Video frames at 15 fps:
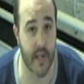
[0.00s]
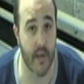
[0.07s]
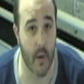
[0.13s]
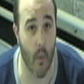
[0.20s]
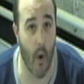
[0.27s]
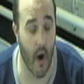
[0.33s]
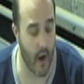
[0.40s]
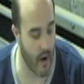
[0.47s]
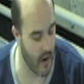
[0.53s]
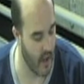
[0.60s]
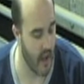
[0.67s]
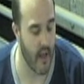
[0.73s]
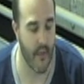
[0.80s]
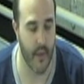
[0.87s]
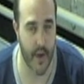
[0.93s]
in the water,
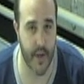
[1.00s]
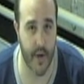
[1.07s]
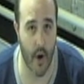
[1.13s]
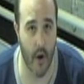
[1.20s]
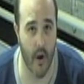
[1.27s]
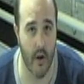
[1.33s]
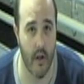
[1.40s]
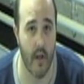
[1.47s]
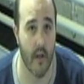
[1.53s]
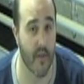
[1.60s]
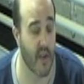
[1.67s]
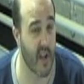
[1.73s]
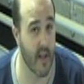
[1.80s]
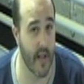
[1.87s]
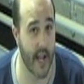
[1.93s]
the dirt,
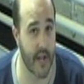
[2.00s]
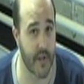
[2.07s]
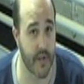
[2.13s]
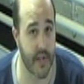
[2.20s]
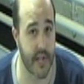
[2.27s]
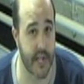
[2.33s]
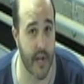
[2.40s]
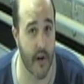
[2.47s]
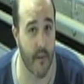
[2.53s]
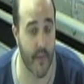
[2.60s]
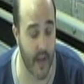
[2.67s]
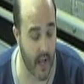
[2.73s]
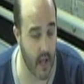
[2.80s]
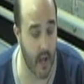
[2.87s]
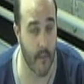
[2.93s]
the glacial silt
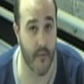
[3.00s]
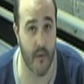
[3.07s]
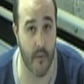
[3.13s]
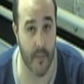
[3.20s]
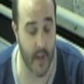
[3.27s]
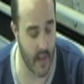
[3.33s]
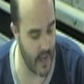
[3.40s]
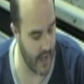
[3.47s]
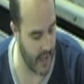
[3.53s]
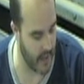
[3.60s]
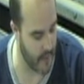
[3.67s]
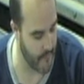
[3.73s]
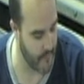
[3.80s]
that comes from the lake.